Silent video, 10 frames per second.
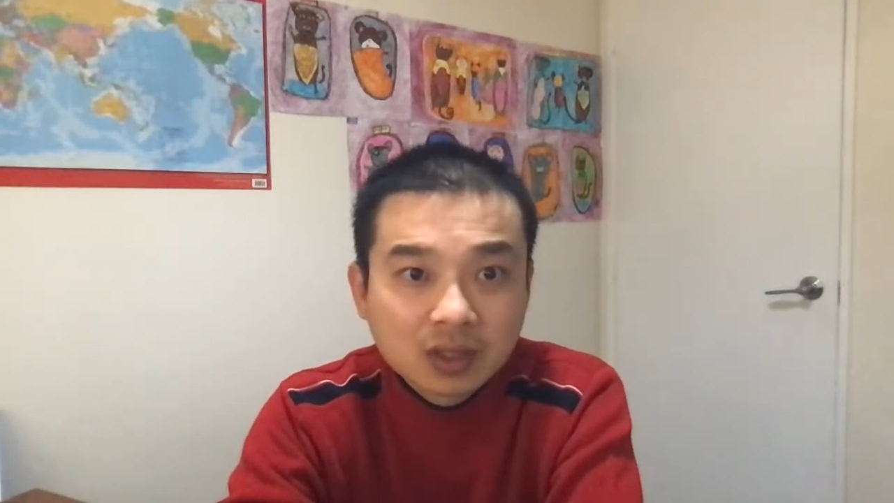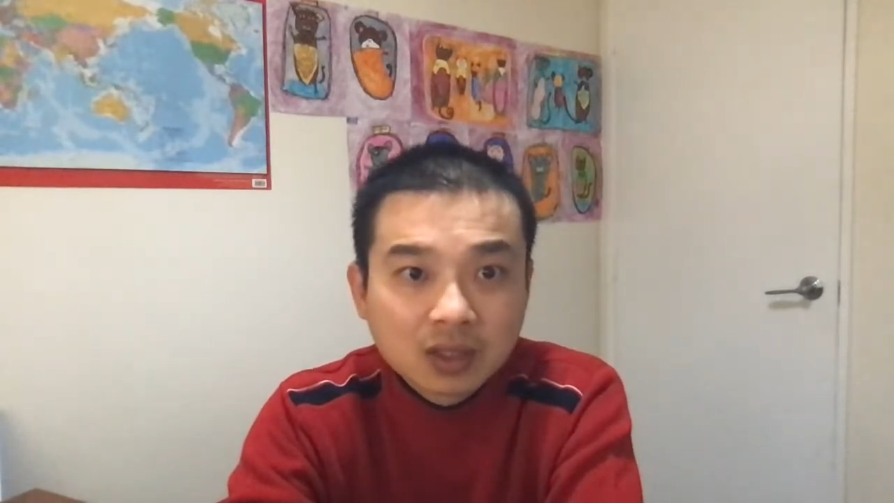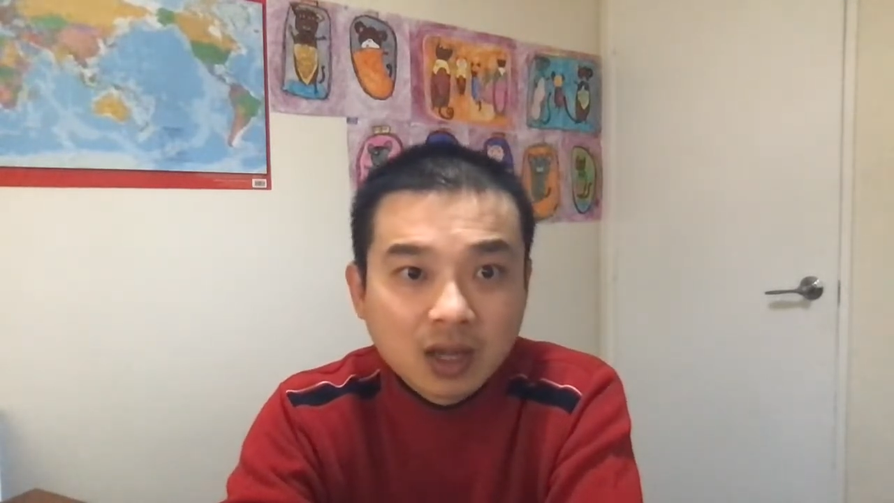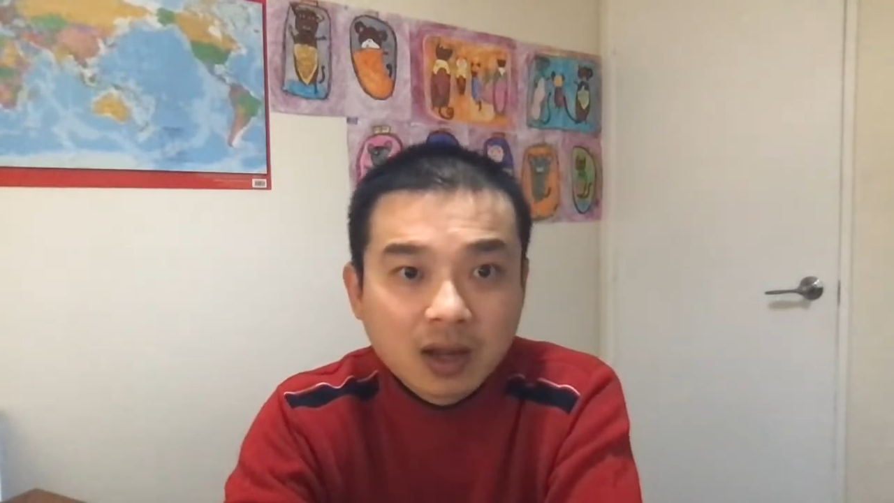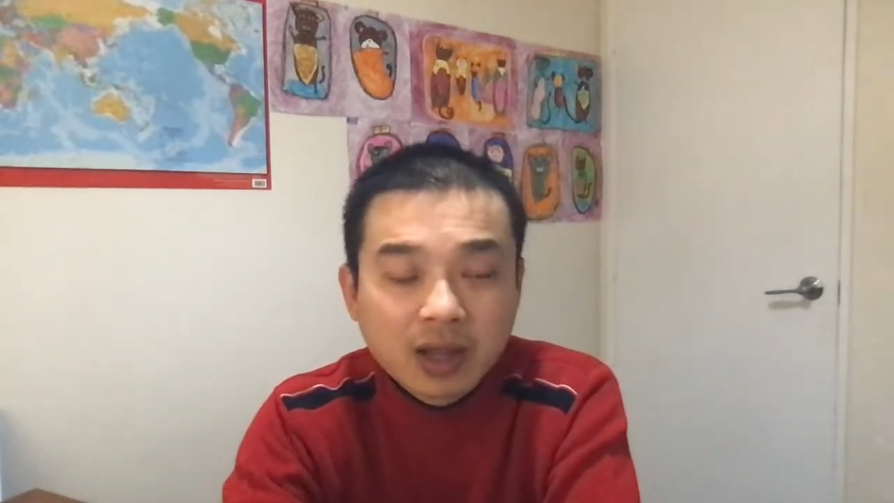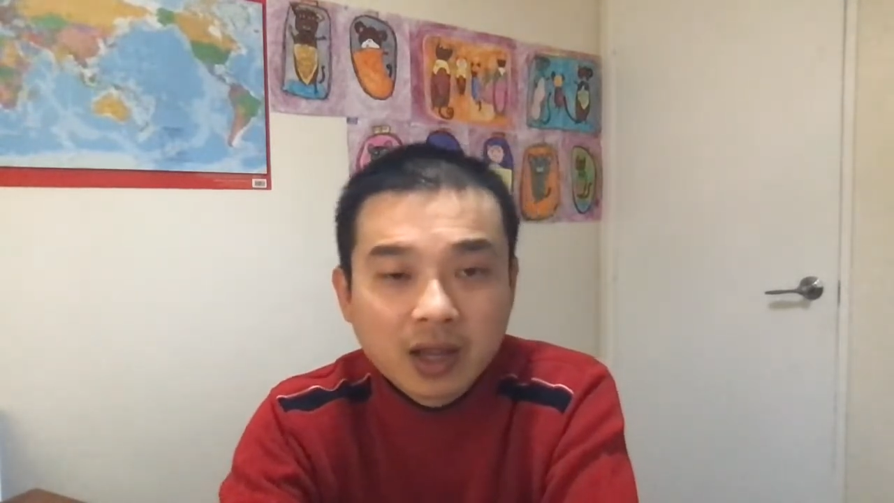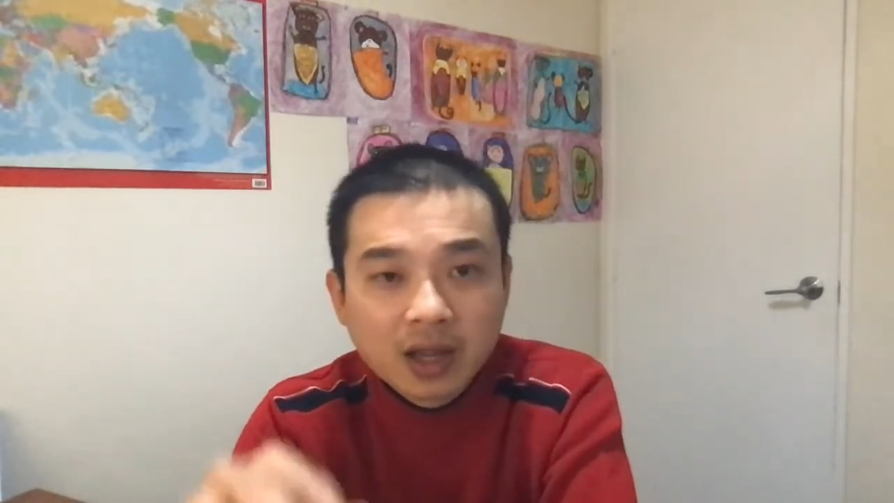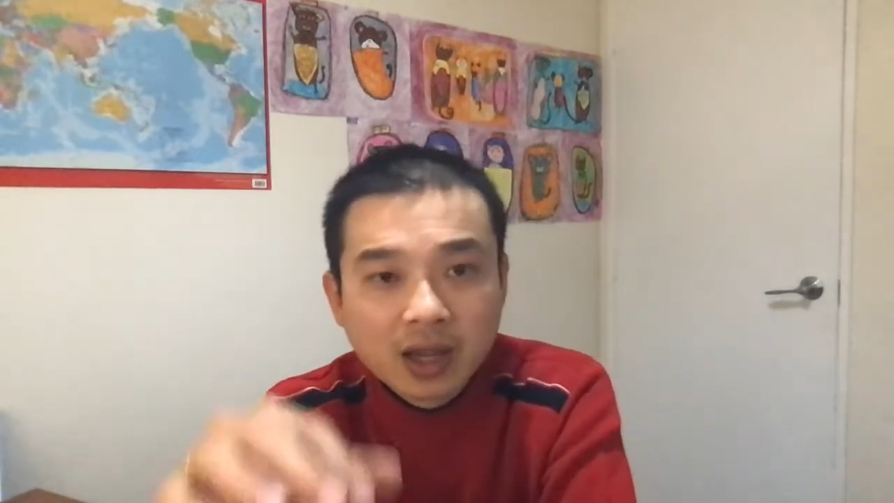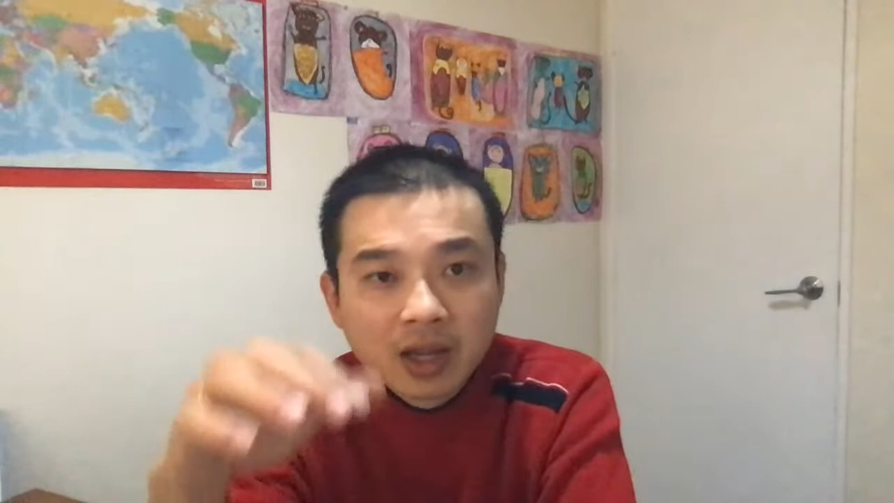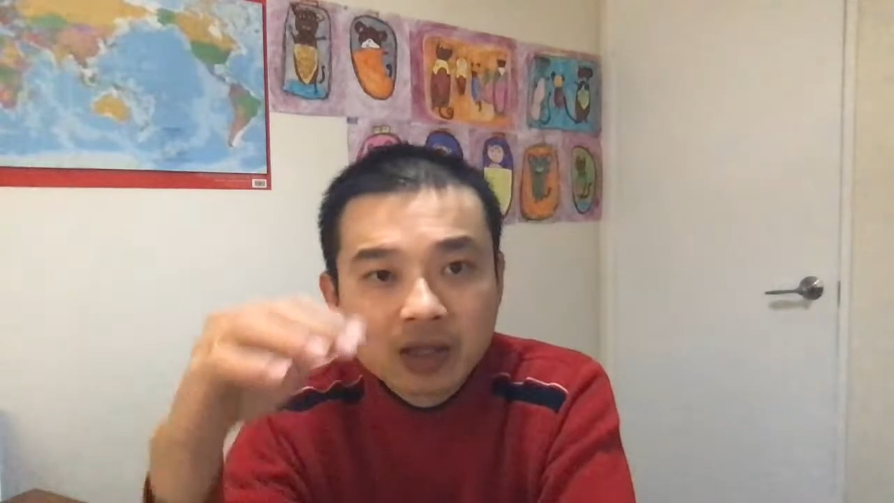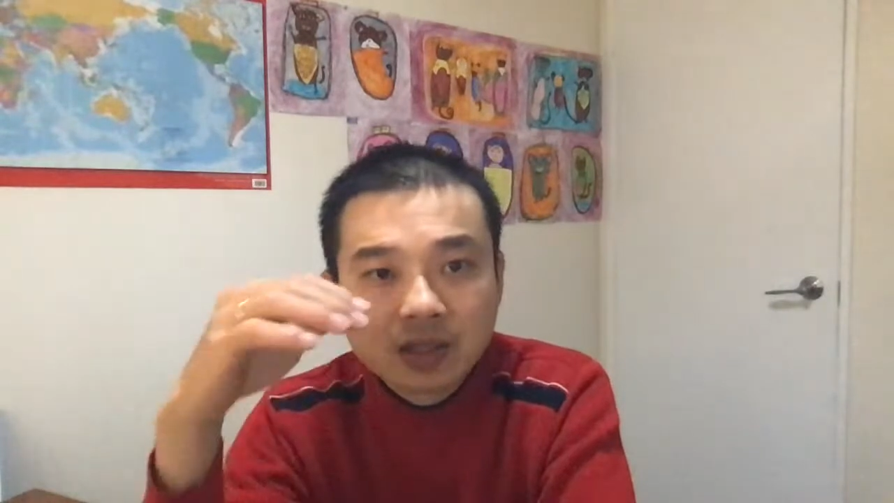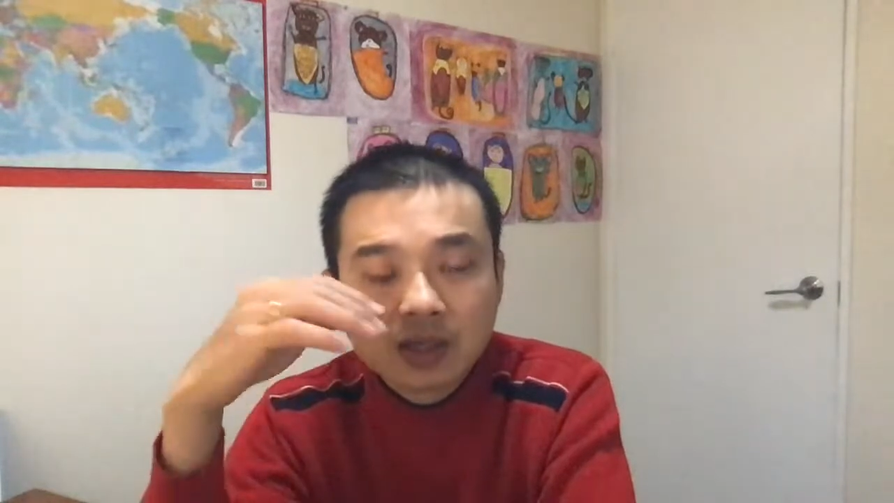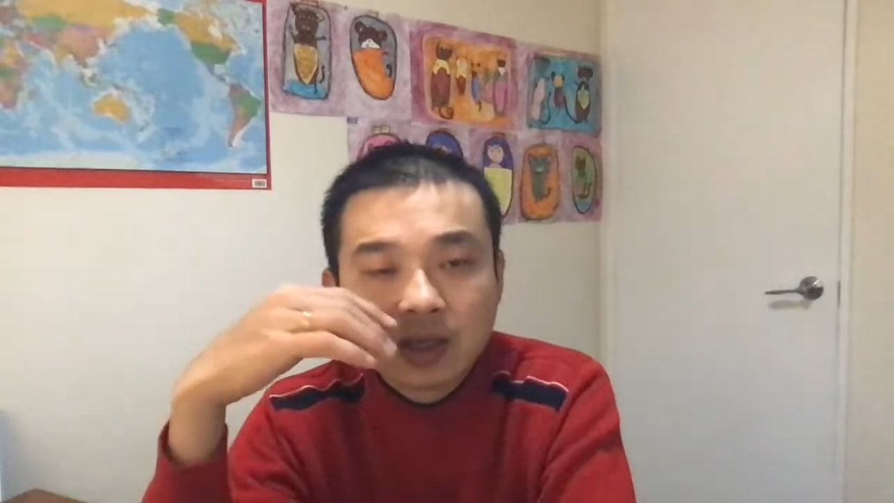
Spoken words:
Now, and